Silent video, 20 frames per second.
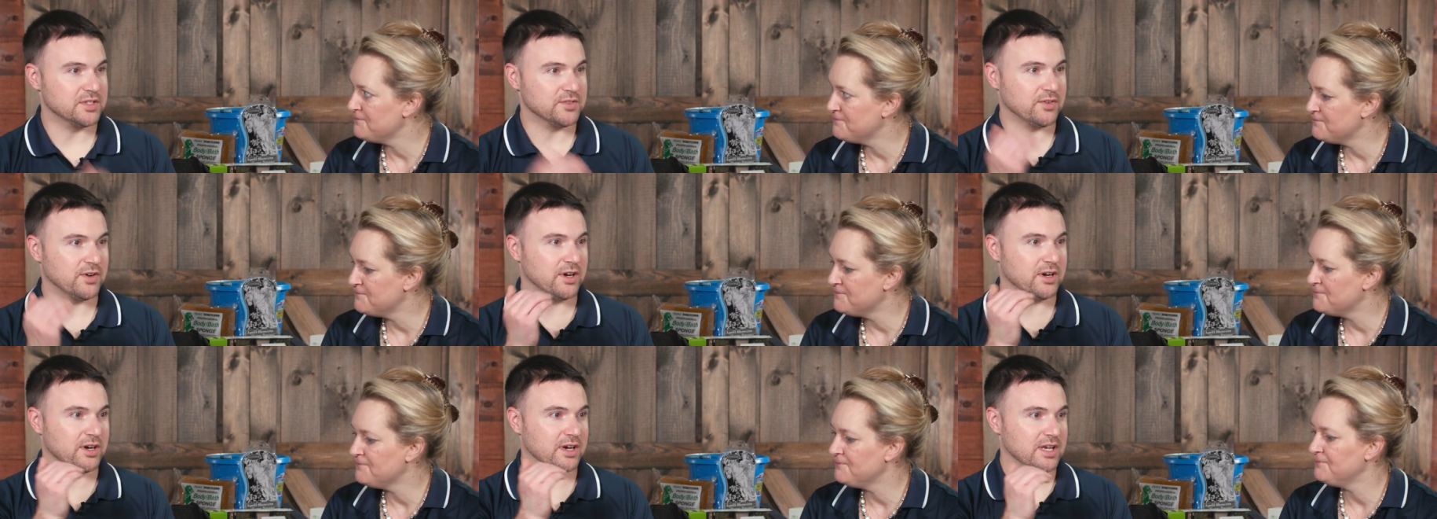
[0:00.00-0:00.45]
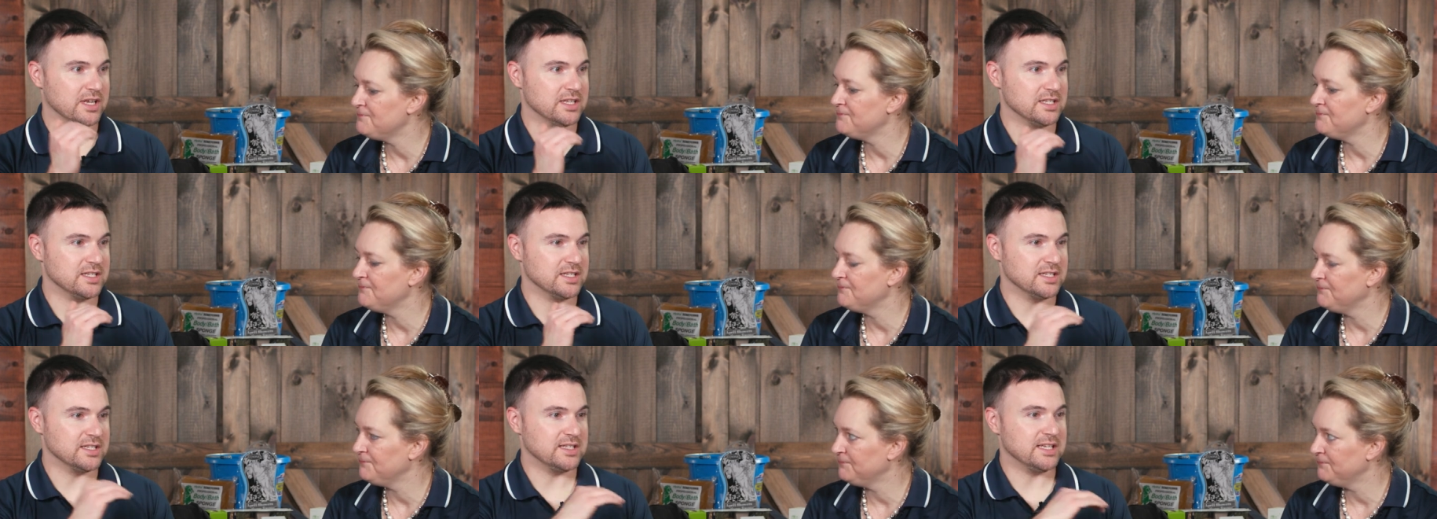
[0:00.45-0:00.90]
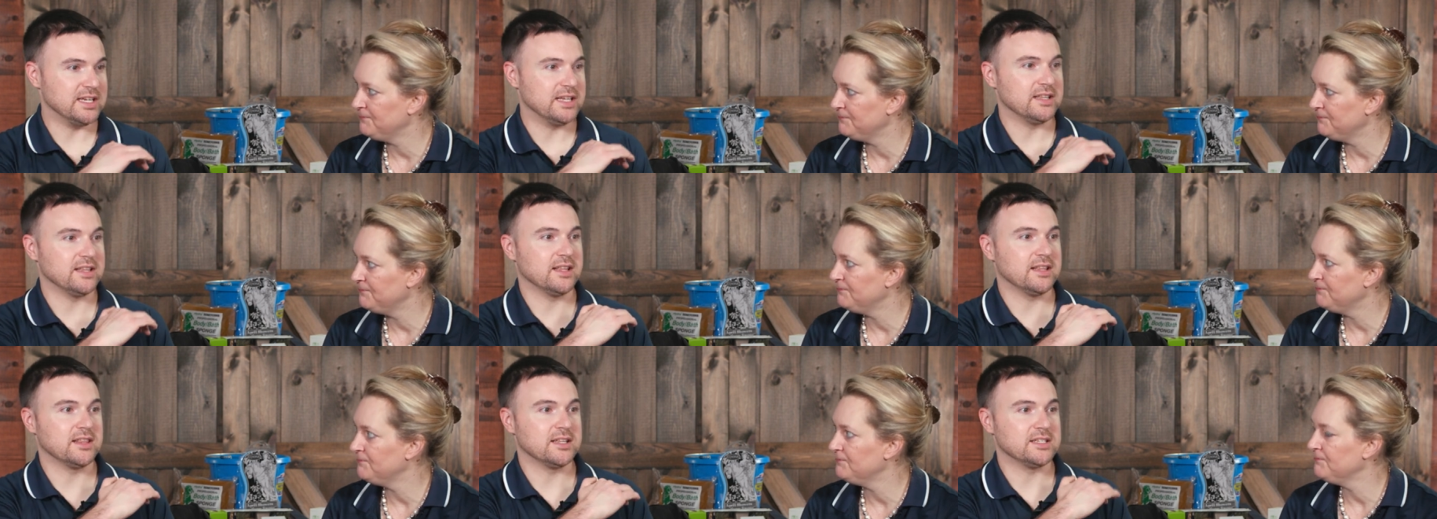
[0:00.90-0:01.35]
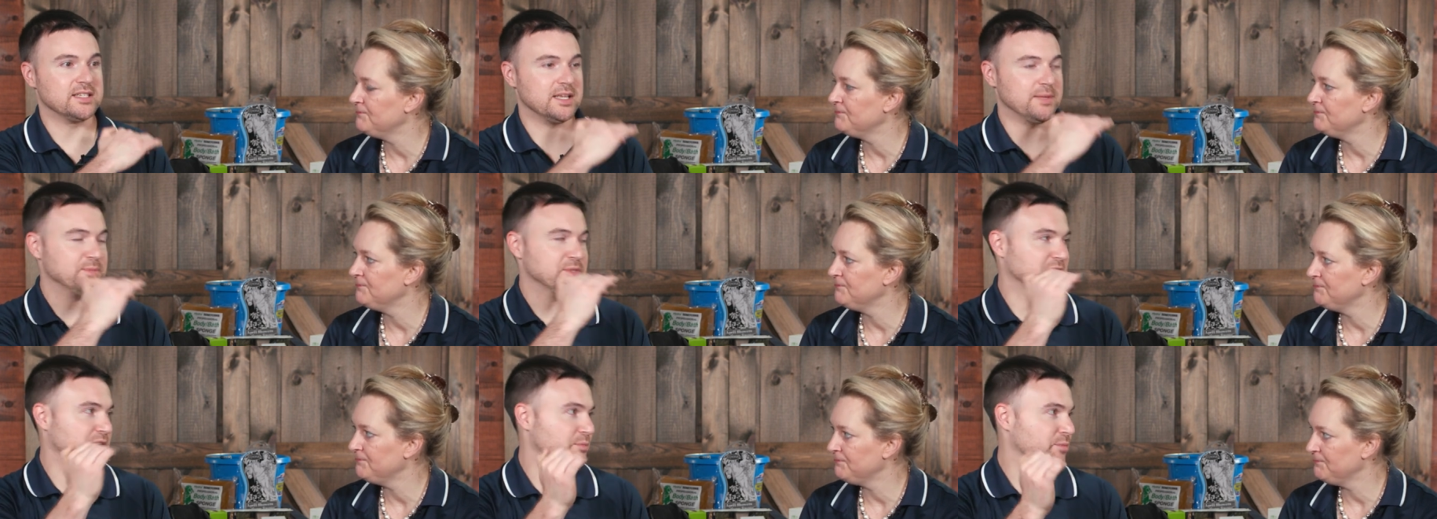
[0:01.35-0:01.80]
Speaker 1: as far as seeing like the
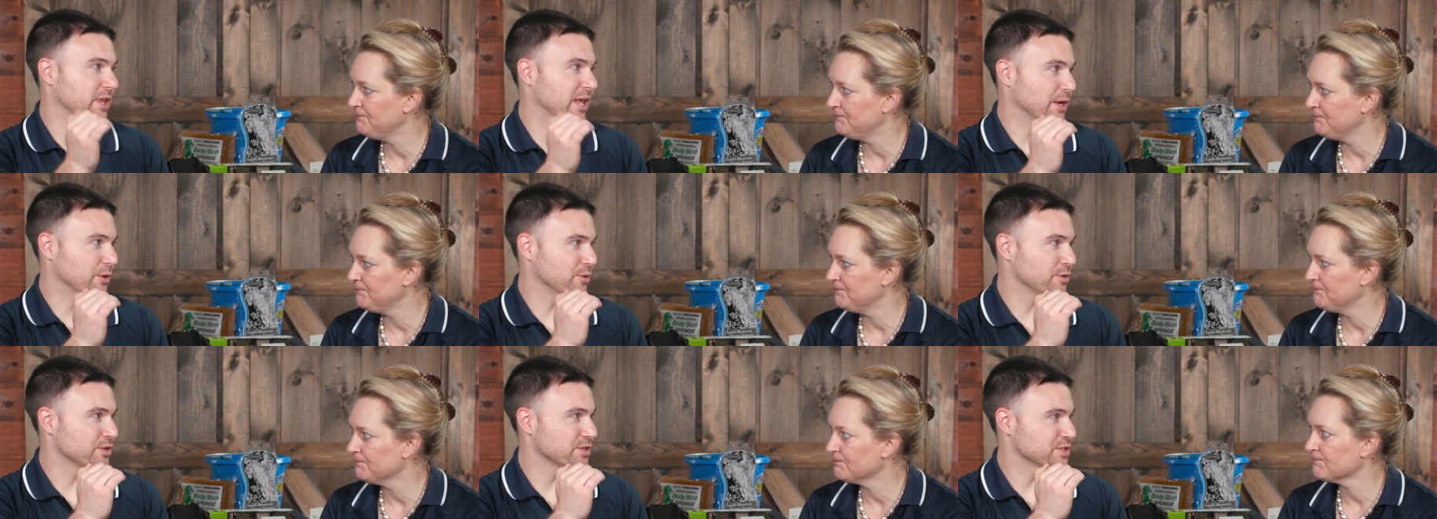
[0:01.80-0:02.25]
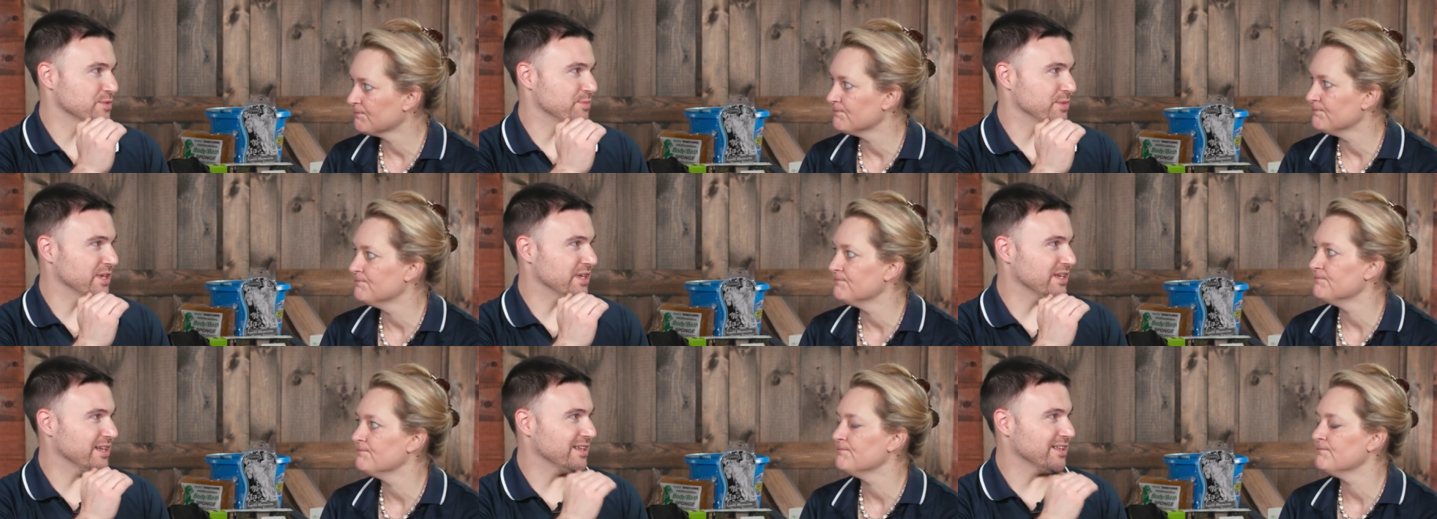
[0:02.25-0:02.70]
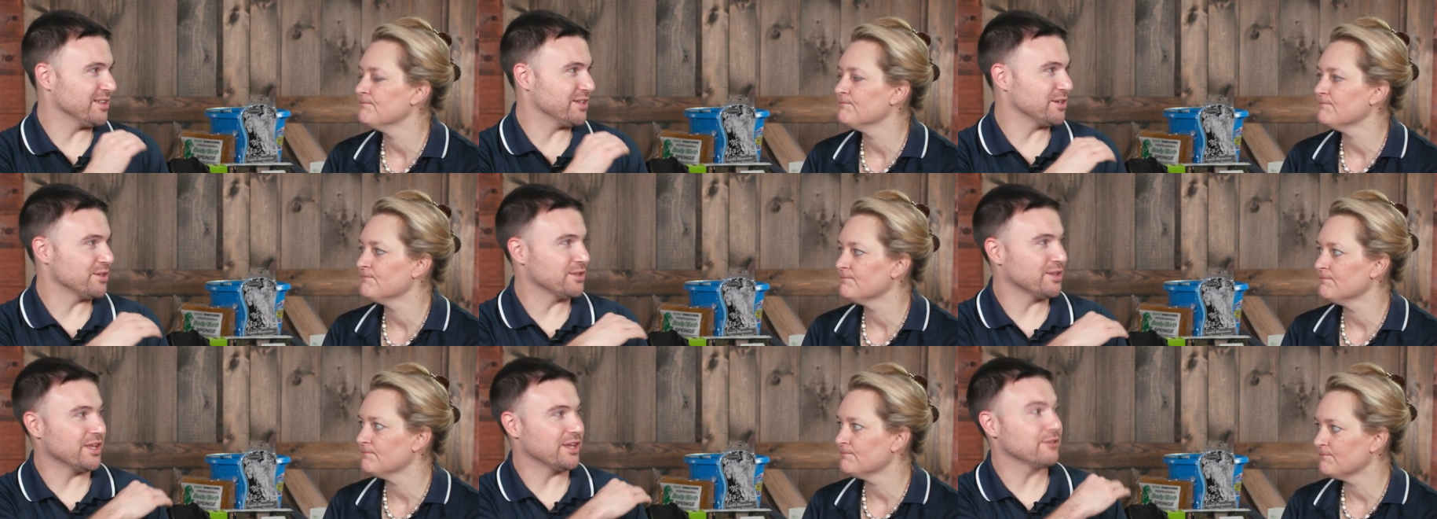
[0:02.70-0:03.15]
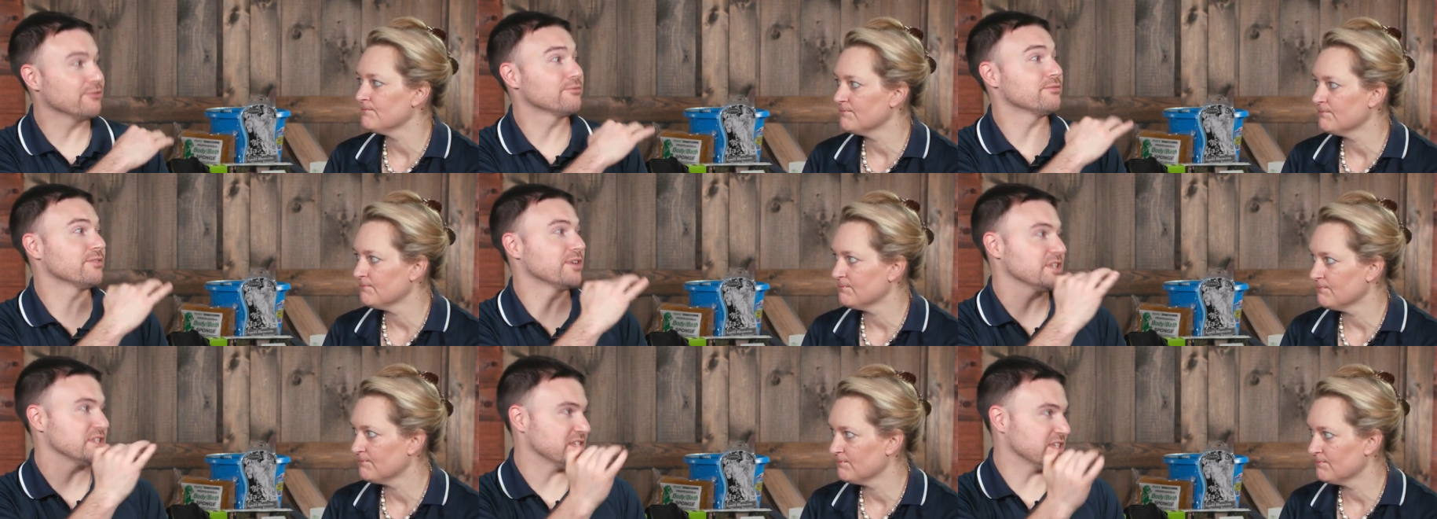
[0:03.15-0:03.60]
tips on a black horse be a little like
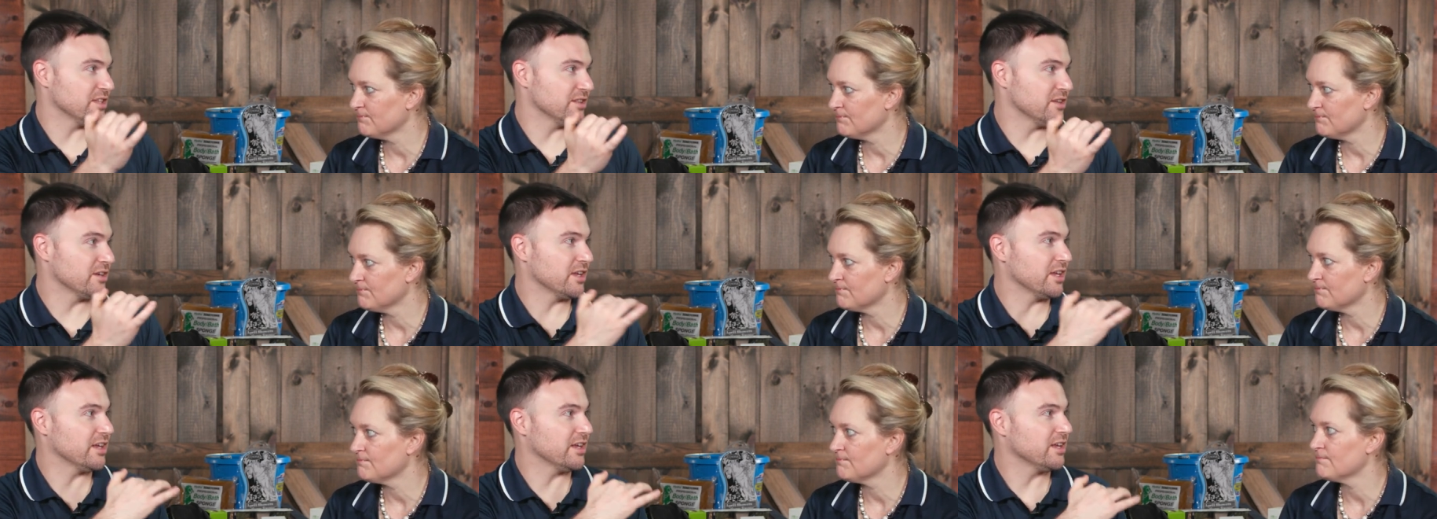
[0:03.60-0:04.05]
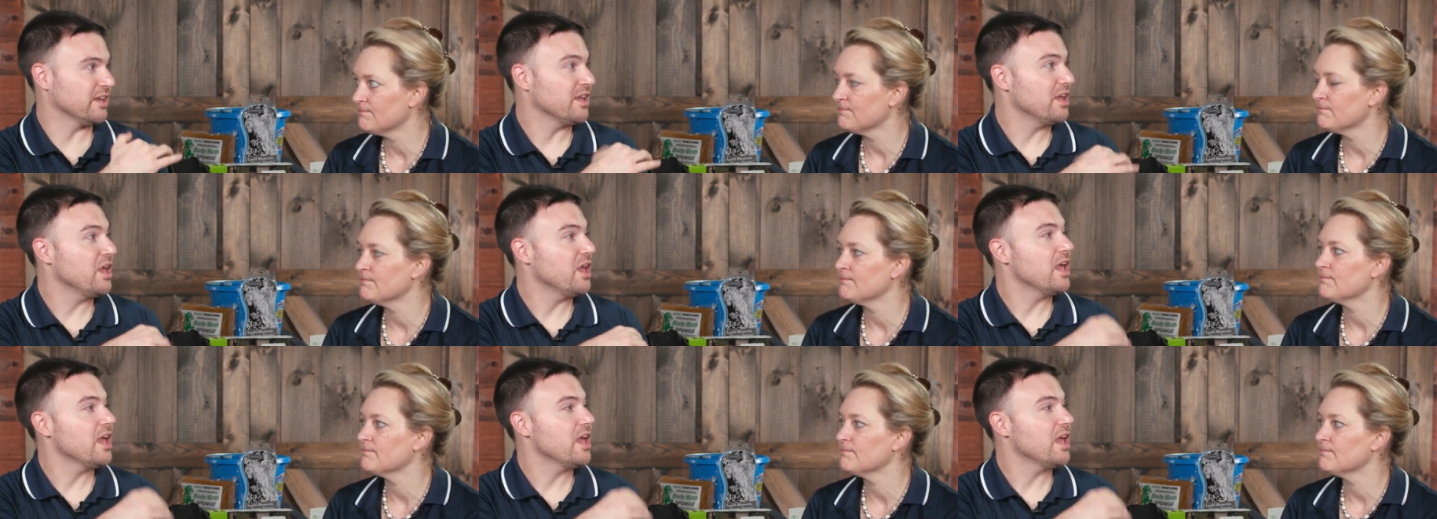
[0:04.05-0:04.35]
rusted looking,